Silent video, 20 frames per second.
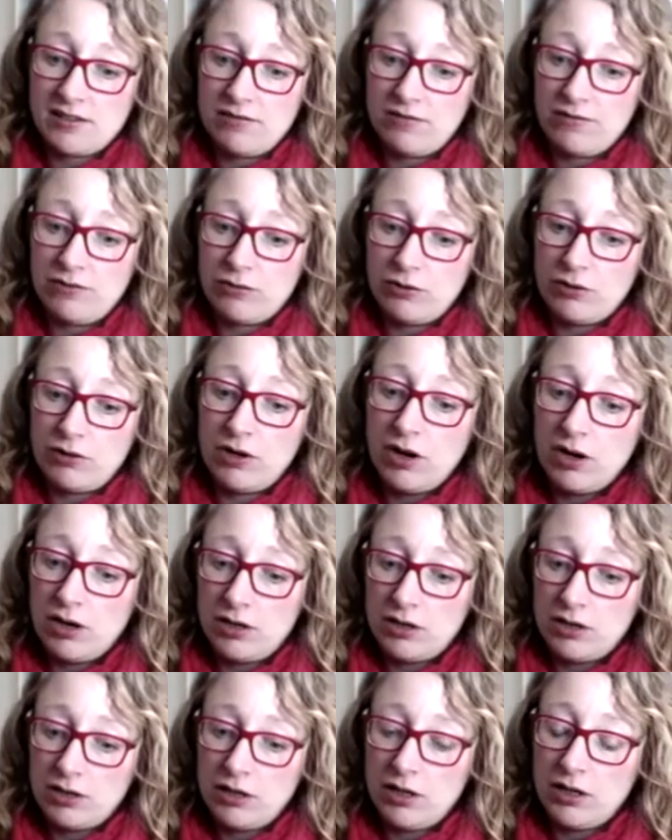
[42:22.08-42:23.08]
for
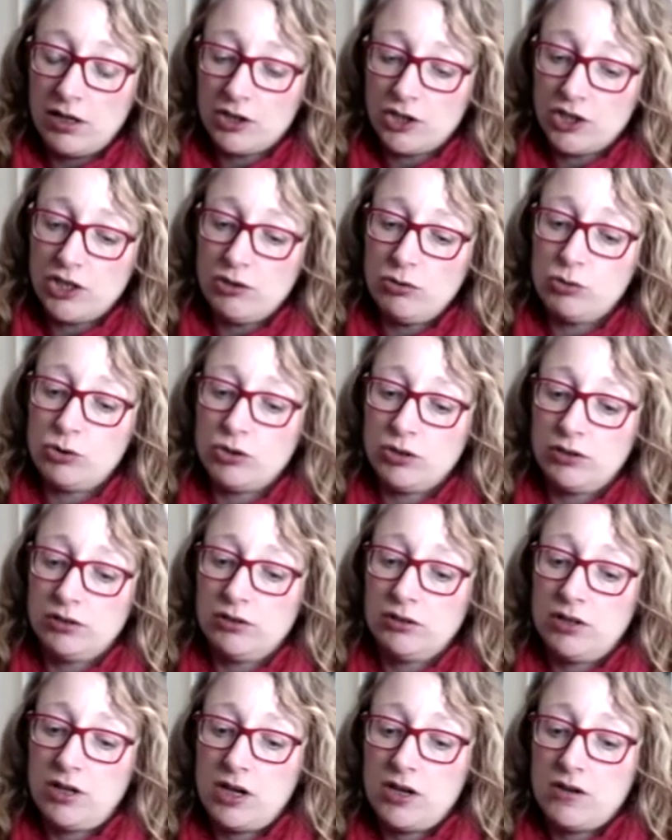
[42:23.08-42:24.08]
our, our
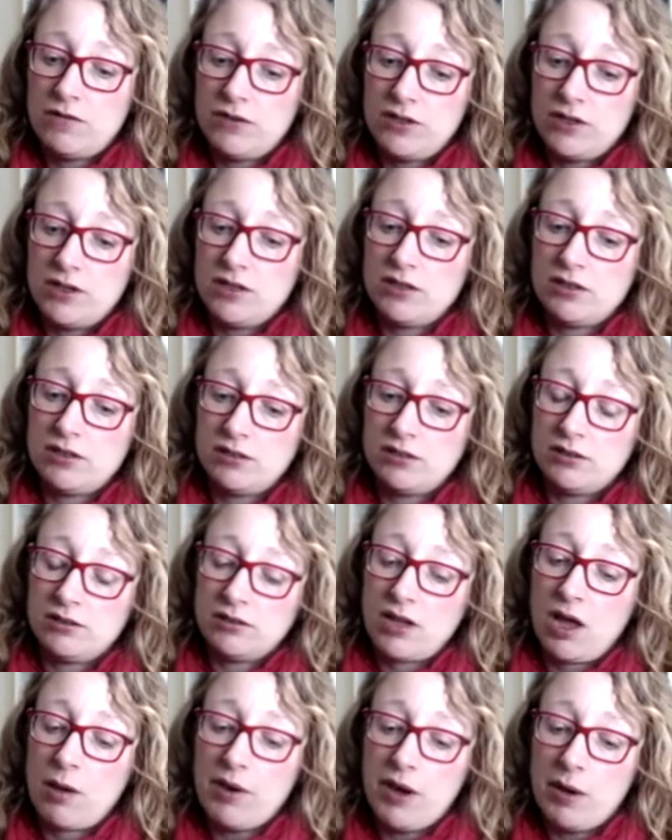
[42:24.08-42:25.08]
children over these
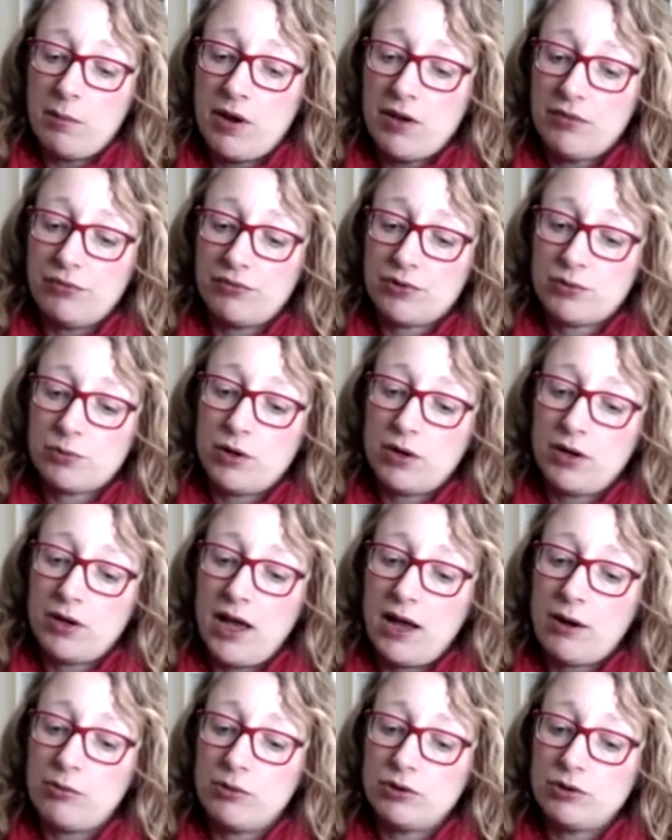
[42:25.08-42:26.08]
coming months? Where,
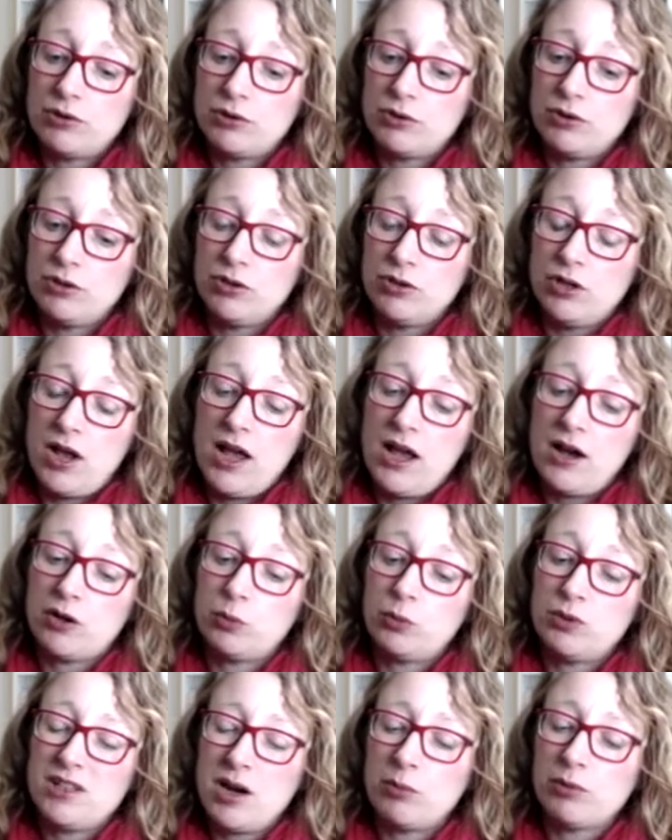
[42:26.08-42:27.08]
how would, you know, how
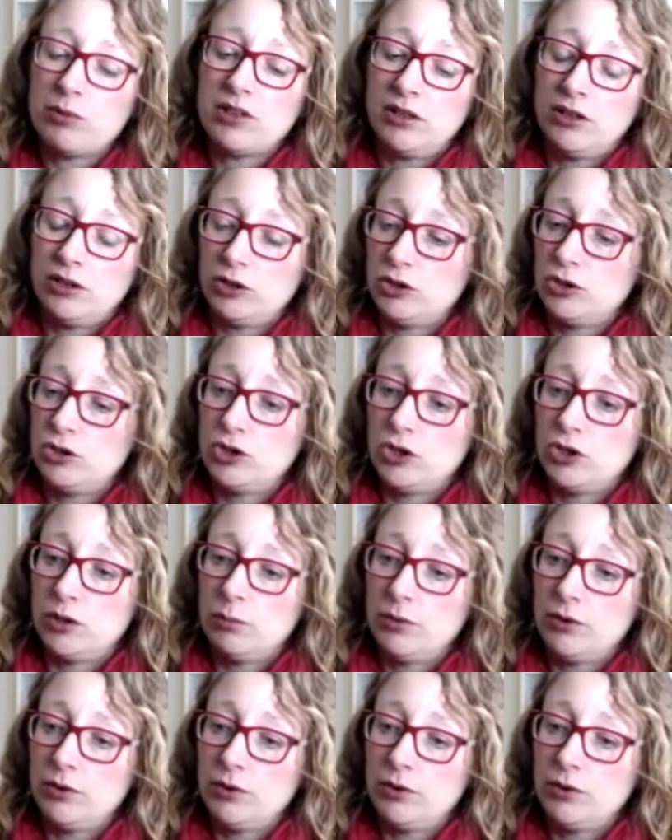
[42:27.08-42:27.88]
could we tell we've done a good job?